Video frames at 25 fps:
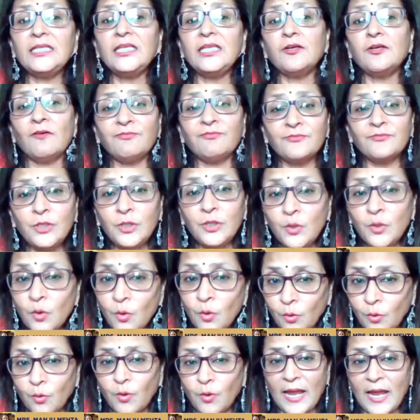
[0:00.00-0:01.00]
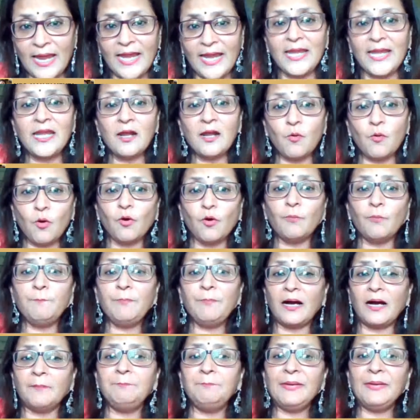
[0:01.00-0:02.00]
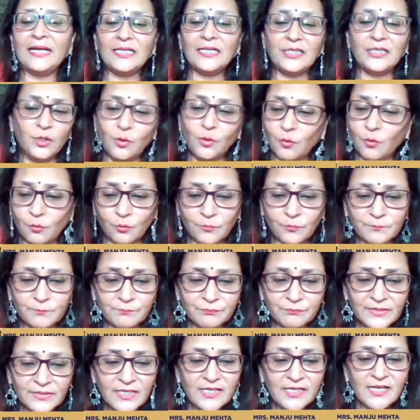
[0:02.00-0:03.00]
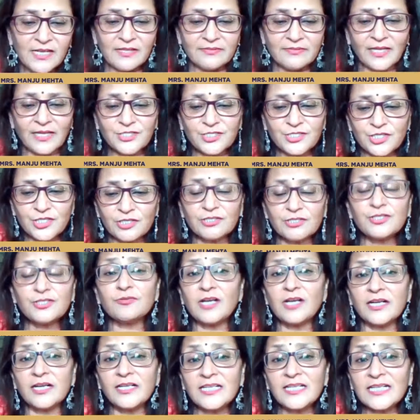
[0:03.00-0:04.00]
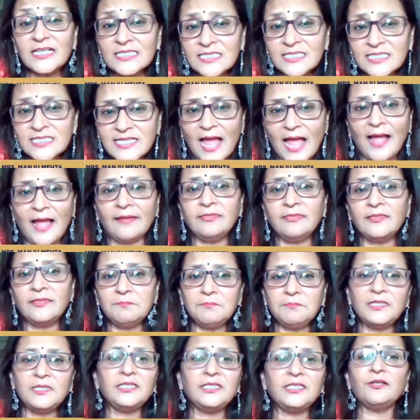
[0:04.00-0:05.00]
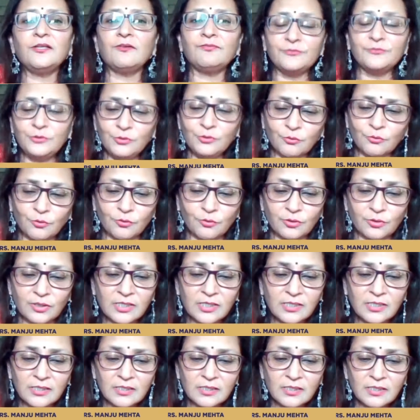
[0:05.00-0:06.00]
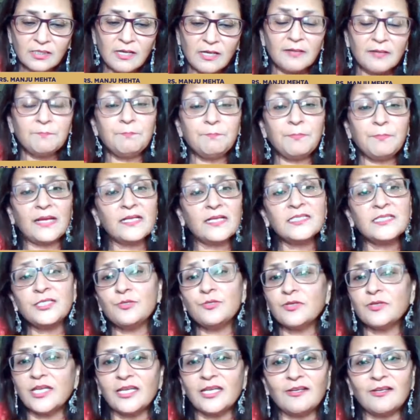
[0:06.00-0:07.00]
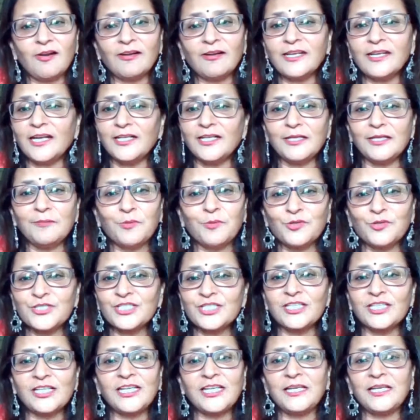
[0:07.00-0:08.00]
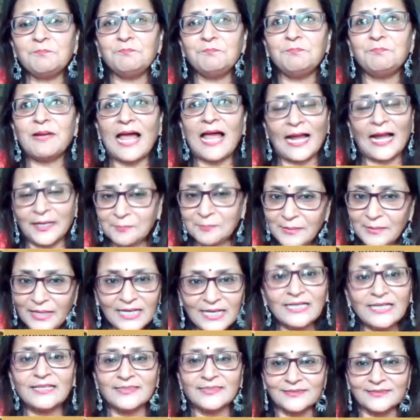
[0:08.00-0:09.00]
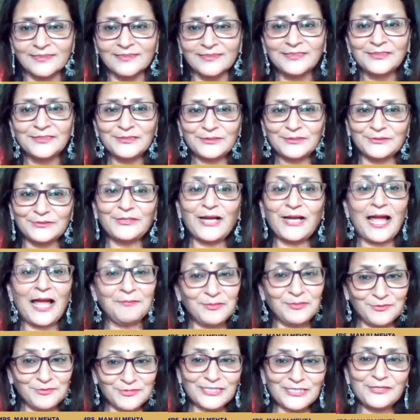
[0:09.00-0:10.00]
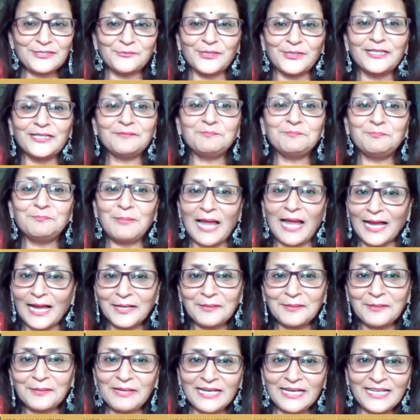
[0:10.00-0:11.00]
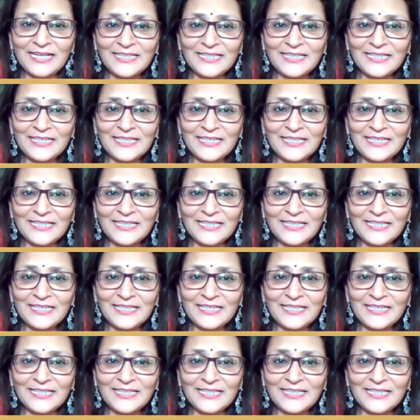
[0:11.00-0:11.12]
of no, N-O, a big no. That children should understand the meaning of no. Parents, you cannot get emotionally blackmailed. I'm using the word blackmailed.